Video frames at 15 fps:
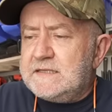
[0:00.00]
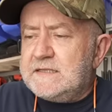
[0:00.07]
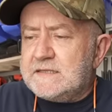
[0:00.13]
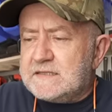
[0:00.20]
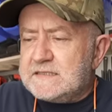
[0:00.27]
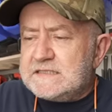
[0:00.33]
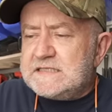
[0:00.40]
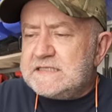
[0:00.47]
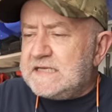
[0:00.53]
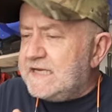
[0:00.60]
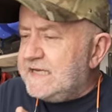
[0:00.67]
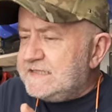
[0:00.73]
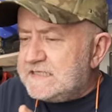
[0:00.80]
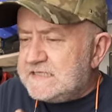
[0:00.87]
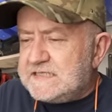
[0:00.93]
That's
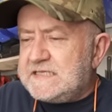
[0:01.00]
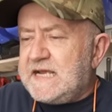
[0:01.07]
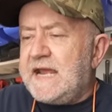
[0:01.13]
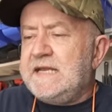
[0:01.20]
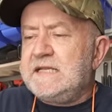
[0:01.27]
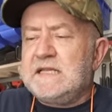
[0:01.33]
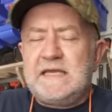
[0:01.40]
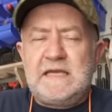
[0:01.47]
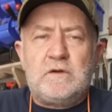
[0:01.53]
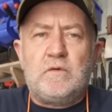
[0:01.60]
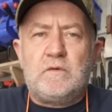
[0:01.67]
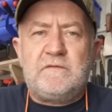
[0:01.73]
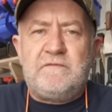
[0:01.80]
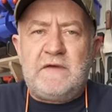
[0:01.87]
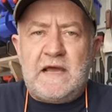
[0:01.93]
insanely
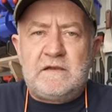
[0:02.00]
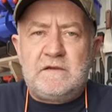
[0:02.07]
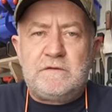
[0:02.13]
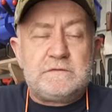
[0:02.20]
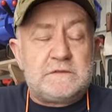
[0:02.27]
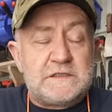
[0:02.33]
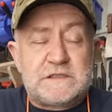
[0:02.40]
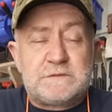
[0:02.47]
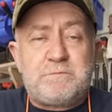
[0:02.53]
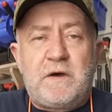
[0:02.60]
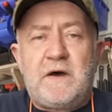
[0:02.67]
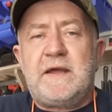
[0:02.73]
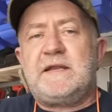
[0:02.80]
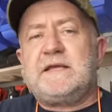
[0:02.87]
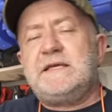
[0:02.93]
good value
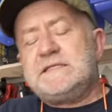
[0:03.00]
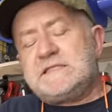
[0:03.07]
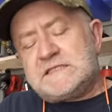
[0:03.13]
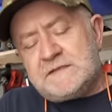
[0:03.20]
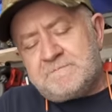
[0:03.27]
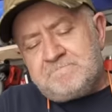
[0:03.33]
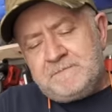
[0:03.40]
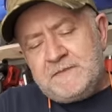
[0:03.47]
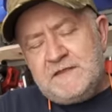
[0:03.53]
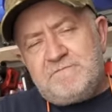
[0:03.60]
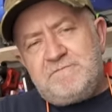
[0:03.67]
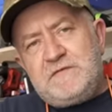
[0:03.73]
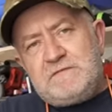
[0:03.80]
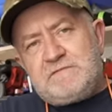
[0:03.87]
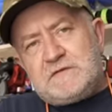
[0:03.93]
despite its
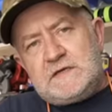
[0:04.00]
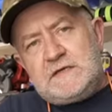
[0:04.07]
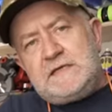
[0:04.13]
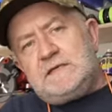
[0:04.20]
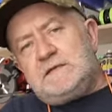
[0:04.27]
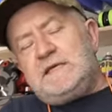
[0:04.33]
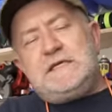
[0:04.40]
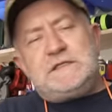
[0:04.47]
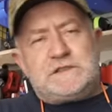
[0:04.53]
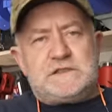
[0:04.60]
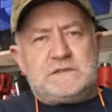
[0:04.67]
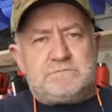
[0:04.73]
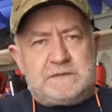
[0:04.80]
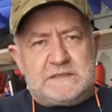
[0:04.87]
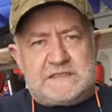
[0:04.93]

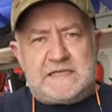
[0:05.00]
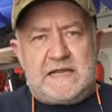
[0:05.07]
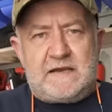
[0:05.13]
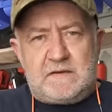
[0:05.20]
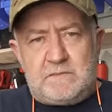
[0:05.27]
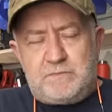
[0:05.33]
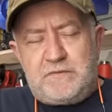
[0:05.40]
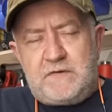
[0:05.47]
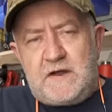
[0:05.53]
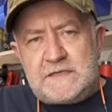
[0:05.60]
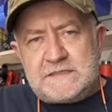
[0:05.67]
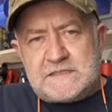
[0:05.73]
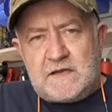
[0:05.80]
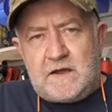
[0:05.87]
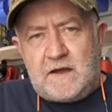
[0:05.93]
15-ish percent
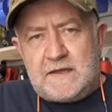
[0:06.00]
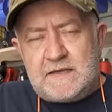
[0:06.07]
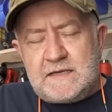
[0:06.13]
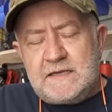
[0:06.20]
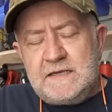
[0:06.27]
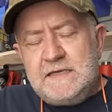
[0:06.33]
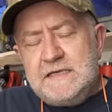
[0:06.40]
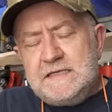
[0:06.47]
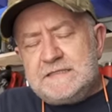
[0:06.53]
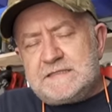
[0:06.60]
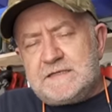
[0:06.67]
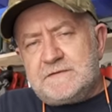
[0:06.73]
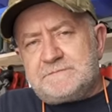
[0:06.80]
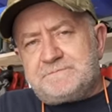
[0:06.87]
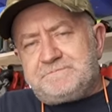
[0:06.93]
price hike.
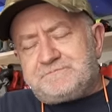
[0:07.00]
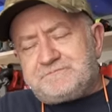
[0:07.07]
So